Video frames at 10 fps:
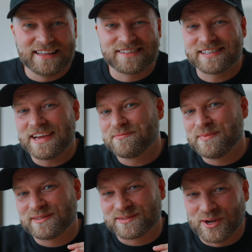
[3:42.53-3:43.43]
it saved
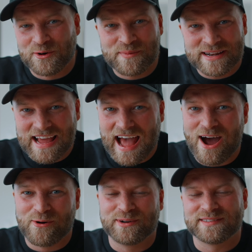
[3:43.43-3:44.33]
me so many
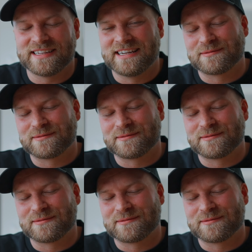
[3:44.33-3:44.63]
hours and